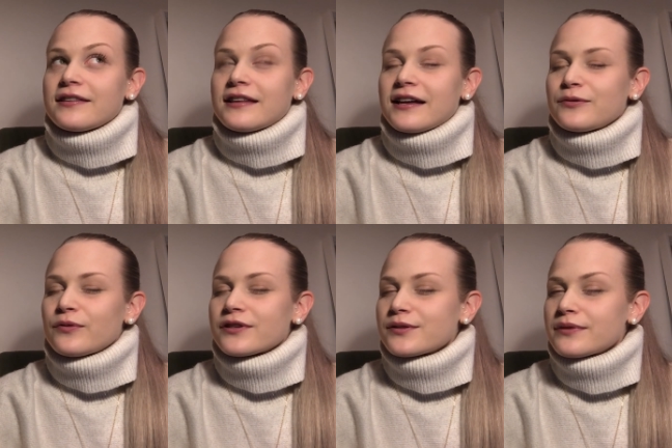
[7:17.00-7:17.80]
that
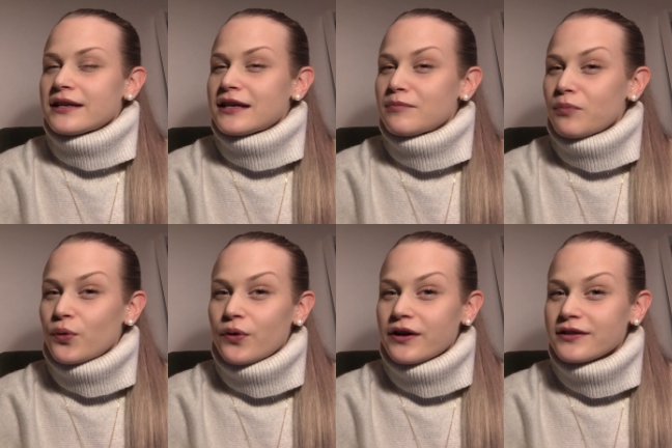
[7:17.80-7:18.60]
was really
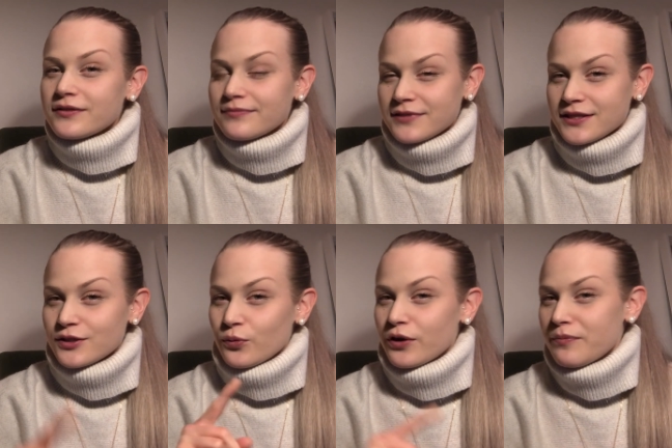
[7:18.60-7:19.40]
important. Just the
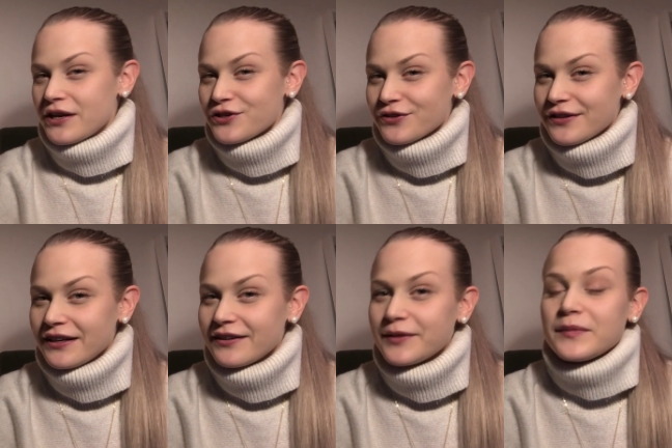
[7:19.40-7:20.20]
one mention
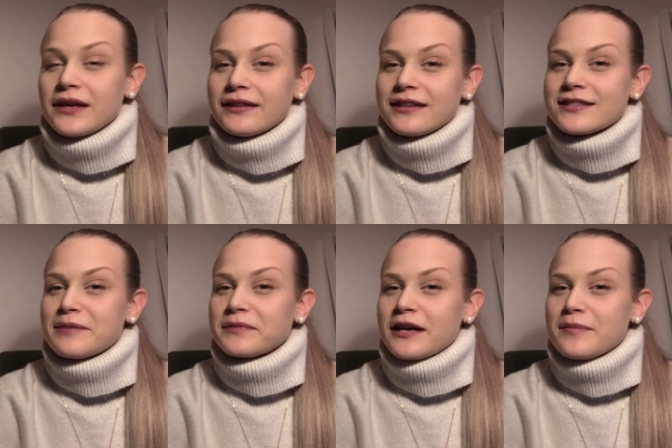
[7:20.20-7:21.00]
here that
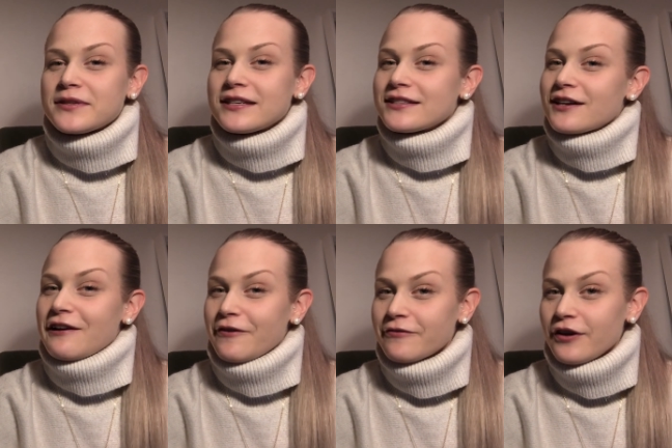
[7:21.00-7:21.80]
sometimes these kind
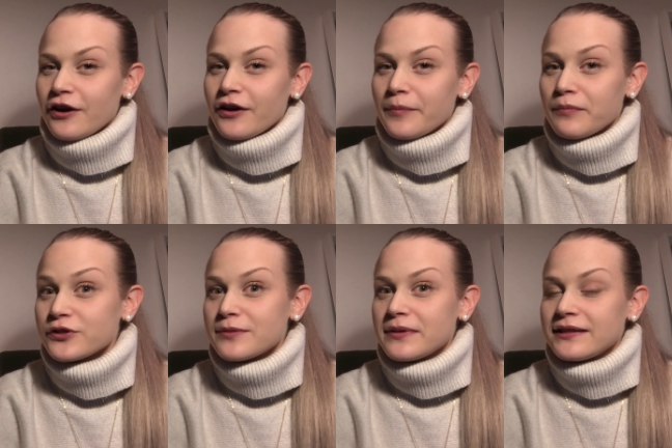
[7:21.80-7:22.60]
of uh,
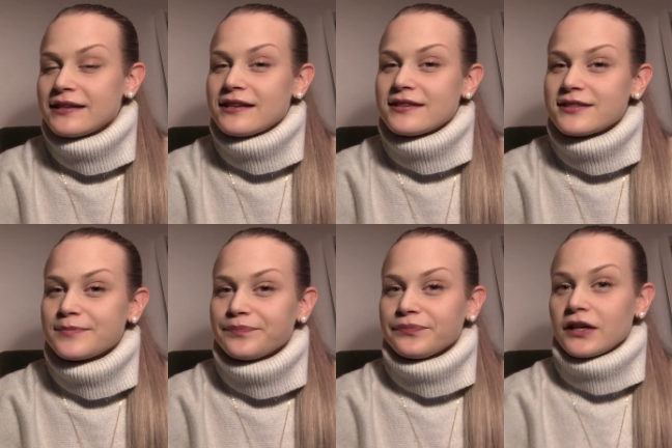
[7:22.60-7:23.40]
possibilities
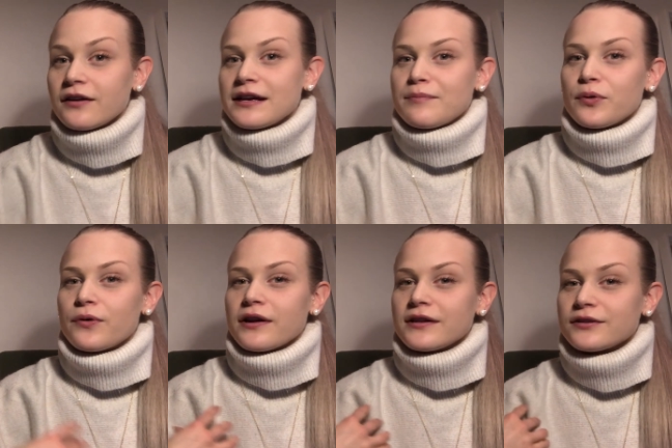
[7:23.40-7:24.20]
are
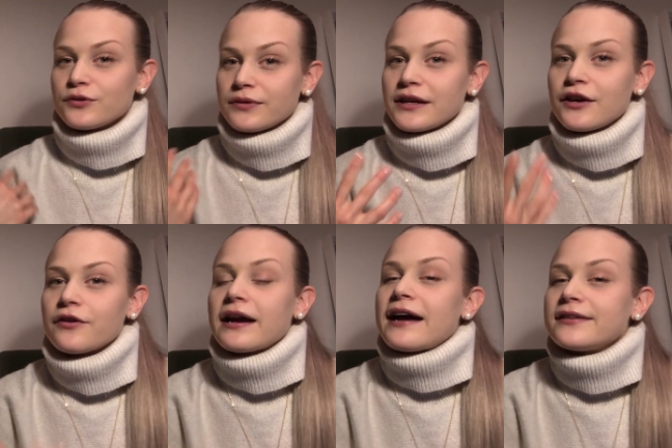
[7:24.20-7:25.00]
important during your
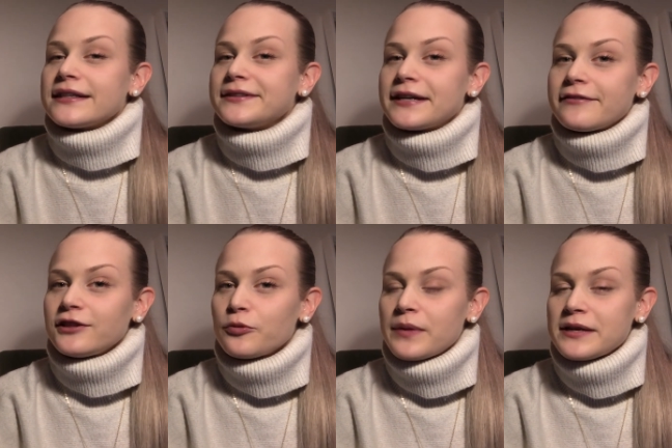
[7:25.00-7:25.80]
career development.